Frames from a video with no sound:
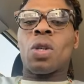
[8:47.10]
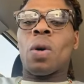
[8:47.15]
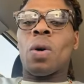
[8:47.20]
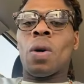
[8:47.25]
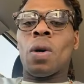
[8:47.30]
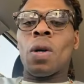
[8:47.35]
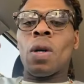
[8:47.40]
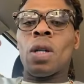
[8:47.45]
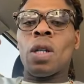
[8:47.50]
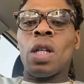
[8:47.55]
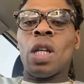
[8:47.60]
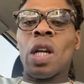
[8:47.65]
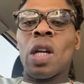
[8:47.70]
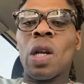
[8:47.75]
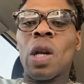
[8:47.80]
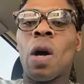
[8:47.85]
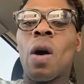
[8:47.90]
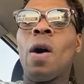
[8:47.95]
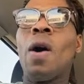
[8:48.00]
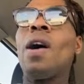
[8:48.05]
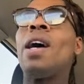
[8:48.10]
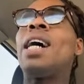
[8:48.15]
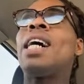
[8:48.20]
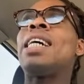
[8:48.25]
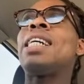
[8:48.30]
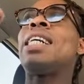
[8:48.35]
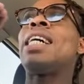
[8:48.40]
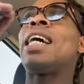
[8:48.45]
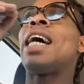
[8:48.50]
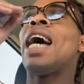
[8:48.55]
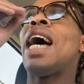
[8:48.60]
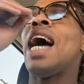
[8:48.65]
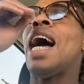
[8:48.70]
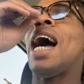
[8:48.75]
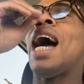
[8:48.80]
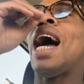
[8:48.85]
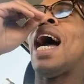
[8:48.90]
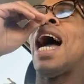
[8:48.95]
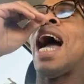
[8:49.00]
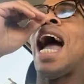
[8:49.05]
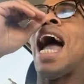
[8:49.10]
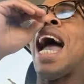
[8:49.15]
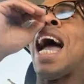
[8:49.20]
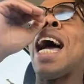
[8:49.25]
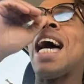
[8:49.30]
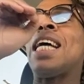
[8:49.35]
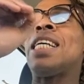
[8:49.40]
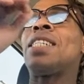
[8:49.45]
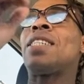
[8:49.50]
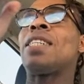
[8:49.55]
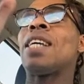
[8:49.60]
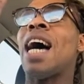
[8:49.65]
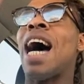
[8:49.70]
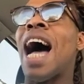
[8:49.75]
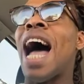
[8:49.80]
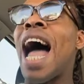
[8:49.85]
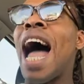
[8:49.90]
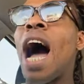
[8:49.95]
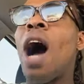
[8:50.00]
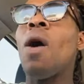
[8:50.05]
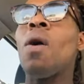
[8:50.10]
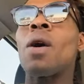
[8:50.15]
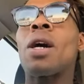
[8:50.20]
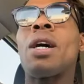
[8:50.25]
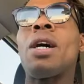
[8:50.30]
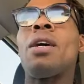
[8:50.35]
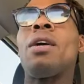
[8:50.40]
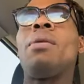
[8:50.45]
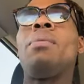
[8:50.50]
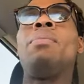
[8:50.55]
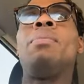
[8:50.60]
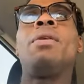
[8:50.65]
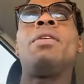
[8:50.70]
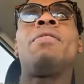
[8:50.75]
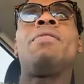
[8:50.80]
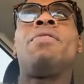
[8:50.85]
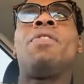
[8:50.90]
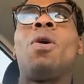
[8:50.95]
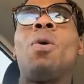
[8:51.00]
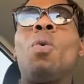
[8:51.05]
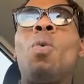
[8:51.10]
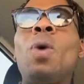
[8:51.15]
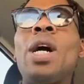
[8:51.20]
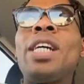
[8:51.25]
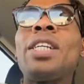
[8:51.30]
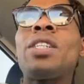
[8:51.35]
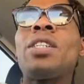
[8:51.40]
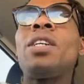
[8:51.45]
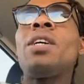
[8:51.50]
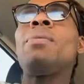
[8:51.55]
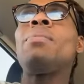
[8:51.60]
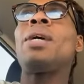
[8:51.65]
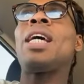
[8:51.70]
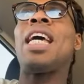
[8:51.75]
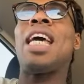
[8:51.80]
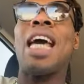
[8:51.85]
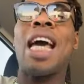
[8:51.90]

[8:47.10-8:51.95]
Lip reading: So the Lord has an outcome for wisdom,